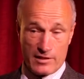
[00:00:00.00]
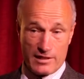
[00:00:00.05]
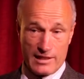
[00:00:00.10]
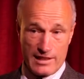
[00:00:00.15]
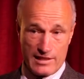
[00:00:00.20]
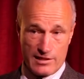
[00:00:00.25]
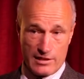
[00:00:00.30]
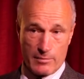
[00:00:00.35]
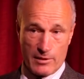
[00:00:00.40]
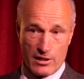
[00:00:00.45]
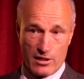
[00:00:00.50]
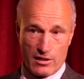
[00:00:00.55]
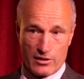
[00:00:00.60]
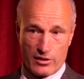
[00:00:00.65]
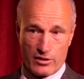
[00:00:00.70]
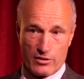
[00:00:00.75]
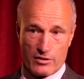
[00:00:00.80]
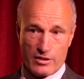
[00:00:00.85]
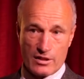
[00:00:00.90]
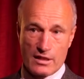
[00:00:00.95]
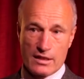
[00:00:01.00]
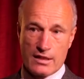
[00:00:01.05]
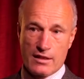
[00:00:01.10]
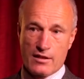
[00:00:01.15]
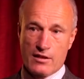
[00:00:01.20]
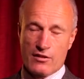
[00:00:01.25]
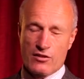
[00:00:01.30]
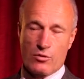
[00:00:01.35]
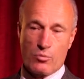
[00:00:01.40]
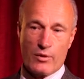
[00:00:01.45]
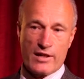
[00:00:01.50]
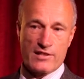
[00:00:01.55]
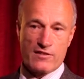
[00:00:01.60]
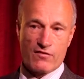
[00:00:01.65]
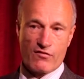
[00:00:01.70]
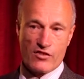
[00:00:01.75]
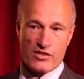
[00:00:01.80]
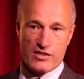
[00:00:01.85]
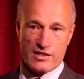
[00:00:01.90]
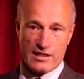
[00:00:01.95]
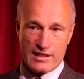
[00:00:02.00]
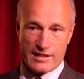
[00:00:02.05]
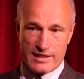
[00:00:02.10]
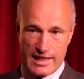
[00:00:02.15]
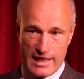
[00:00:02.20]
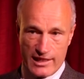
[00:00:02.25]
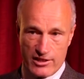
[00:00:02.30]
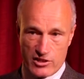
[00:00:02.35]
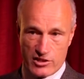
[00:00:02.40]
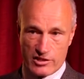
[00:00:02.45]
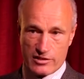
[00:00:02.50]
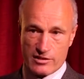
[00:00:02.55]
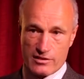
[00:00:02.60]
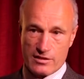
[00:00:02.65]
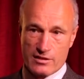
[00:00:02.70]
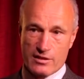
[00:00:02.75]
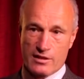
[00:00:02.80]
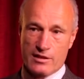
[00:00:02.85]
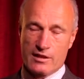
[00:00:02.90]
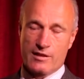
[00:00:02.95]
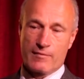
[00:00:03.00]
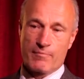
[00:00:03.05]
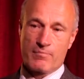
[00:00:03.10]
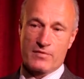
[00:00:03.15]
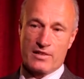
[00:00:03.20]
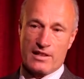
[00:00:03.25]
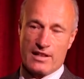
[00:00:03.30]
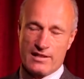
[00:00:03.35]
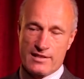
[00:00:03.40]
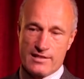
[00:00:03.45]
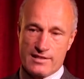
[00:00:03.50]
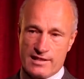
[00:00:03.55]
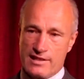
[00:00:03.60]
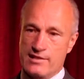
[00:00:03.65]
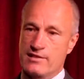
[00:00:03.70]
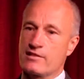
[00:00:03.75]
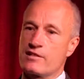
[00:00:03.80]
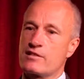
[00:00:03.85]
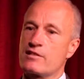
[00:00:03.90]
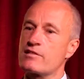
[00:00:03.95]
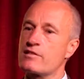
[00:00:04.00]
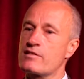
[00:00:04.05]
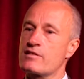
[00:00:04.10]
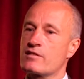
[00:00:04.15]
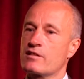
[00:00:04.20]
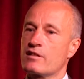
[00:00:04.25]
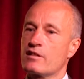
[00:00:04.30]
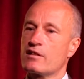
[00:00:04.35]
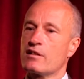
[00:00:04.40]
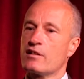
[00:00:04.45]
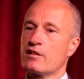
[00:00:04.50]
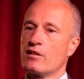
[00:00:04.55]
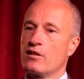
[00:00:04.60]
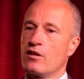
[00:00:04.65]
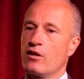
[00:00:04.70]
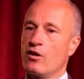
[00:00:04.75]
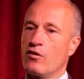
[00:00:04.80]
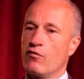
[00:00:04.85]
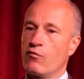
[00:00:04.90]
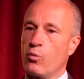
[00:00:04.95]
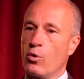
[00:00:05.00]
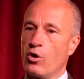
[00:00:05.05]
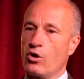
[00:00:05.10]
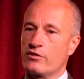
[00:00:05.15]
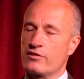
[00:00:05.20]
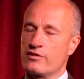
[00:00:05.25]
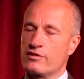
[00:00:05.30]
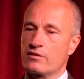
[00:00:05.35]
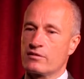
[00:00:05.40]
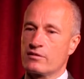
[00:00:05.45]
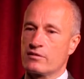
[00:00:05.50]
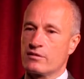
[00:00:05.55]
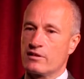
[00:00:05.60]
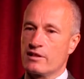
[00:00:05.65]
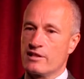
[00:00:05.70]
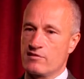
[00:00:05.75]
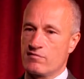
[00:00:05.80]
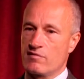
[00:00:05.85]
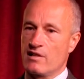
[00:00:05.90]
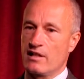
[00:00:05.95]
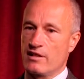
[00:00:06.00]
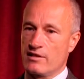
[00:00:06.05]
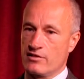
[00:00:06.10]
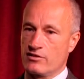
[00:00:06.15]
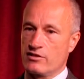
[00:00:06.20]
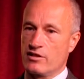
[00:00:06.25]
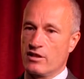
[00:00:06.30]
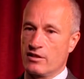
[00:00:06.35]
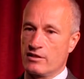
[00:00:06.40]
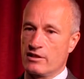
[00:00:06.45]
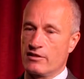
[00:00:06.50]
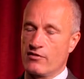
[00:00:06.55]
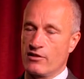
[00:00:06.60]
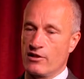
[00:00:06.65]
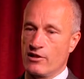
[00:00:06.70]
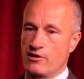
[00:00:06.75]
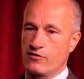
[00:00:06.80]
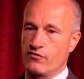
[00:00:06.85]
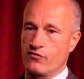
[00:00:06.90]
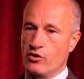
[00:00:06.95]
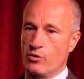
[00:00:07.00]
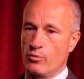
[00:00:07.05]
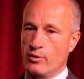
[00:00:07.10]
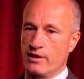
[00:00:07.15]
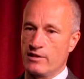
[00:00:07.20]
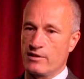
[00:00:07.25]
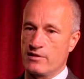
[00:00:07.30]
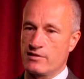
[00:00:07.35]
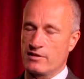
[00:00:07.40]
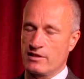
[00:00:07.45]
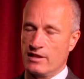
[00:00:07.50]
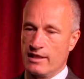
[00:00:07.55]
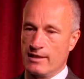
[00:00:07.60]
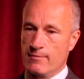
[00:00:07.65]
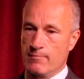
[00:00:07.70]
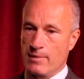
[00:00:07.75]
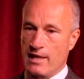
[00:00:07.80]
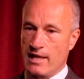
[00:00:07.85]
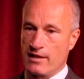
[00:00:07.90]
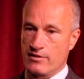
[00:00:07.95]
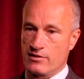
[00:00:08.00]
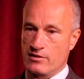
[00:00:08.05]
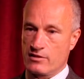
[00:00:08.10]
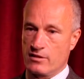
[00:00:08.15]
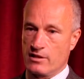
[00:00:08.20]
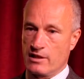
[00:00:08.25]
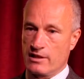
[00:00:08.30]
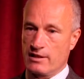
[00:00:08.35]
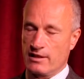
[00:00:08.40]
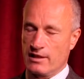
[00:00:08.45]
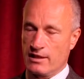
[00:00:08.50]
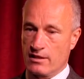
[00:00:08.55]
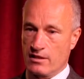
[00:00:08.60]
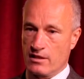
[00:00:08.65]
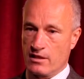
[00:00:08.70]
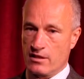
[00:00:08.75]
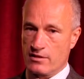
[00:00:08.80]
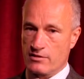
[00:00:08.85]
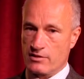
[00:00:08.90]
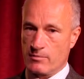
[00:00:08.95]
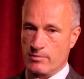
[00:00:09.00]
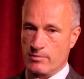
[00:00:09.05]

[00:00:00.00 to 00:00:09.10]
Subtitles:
easily be argued, the West's facilitation and assistance of what Israel has done in the last few weeks in Palestine, in Gaza